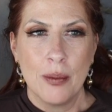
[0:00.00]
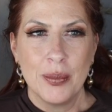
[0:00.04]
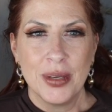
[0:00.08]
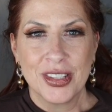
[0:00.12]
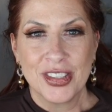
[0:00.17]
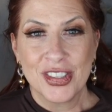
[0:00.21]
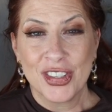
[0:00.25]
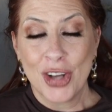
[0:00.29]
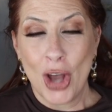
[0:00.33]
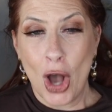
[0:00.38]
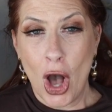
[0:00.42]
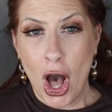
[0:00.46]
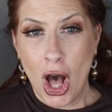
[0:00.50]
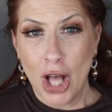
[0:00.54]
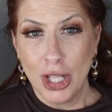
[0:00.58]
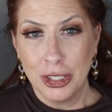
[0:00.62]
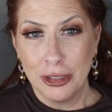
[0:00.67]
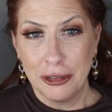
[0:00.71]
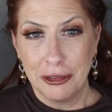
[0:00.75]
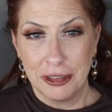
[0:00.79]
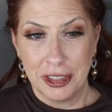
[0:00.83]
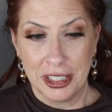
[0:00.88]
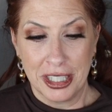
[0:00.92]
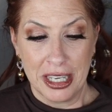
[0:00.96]
It's an
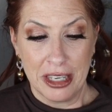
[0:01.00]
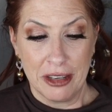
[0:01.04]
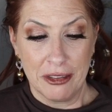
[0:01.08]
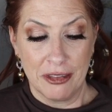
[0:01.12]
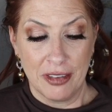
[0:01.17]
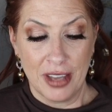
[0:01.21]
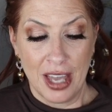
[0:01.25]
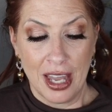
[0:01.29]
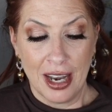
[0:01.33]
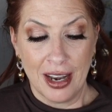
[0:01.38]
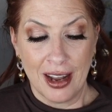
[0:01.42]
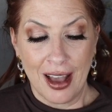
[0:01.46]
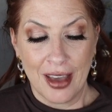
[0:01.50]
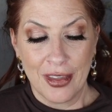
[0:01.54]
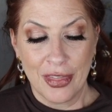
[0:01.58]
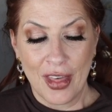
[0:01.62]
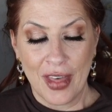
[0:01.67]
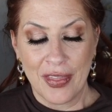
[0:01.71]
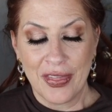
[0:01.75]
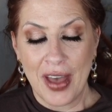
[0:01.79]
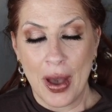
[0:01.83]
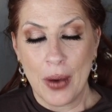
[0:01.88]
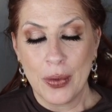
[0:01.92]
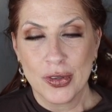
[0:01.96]
olive leaf, and I
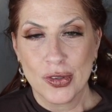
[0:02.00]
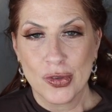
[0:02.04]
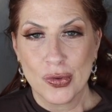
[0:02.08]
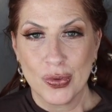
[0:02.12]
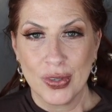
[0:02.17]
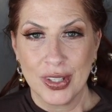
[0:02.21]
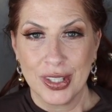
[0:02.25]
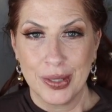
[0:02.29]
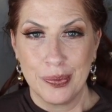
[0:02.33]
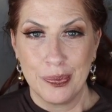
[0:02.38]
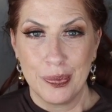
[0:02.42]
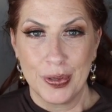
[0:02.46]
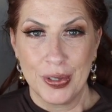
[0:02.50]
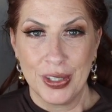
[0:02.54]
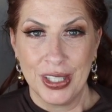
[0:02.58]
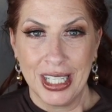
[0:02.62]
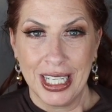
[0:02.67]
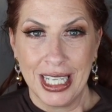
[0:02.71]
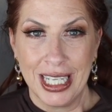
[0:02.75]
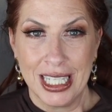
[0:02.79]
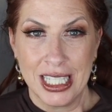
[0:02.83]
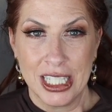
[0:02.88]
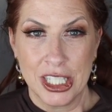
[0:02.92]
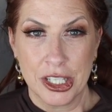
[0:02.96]
thought that was really
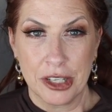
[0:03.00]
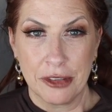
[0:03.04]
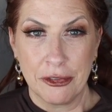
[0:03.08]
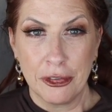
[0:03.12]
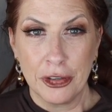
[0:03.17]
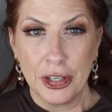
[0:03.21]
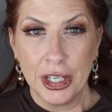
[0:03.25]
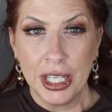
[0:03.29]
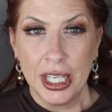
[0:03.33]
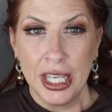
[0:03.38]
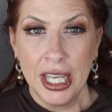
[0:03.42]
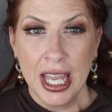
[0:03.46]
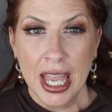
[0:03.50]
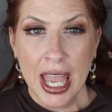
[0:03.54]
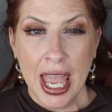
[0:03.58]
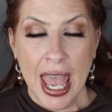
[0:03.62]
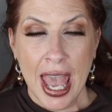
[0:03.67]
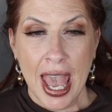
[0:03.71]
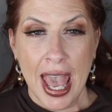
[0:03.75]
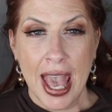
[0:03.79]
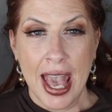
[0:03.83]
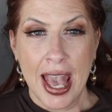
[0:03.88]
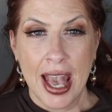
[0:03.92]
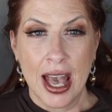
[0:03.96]
pretty and different,
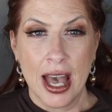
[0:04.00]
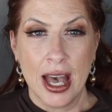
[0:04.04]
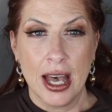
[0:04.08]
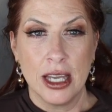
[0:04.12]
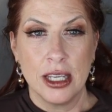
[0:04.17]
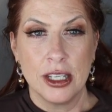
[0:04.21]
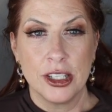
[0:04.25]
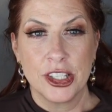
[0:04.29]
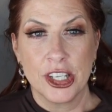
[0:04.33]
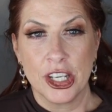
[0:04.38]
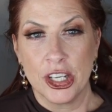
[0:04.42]
and